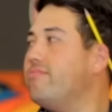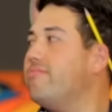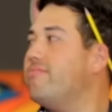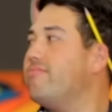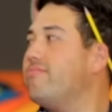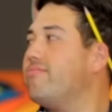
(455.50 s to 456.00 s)

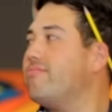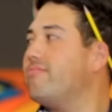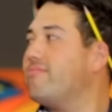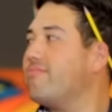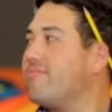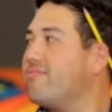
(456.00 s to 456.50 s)

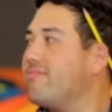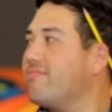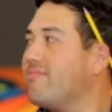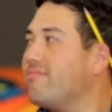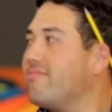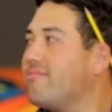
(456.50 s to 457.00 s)

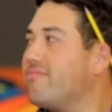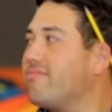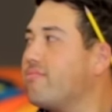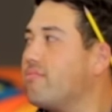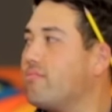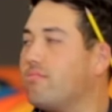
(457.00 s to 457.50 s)

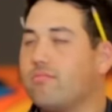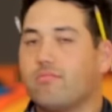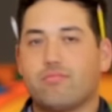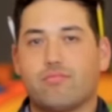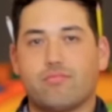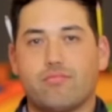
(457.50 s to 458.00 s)

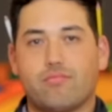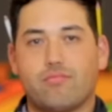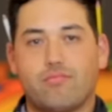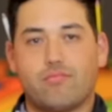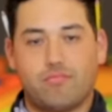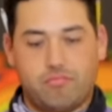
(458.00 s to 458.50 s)

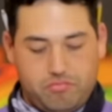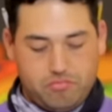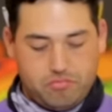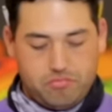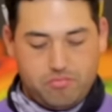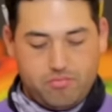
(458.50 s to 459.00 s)

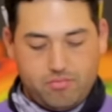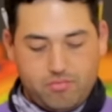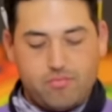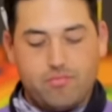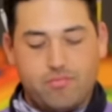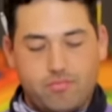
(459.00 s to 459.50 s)

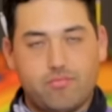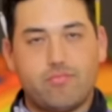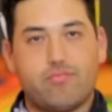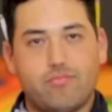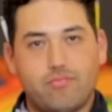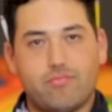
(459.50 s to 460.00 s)

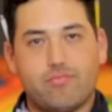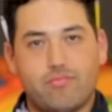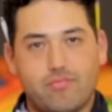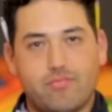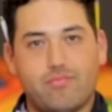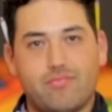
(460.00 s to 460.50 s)

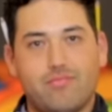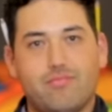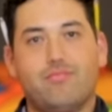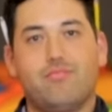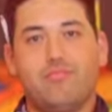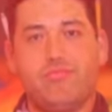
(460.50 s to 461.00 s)
(silent)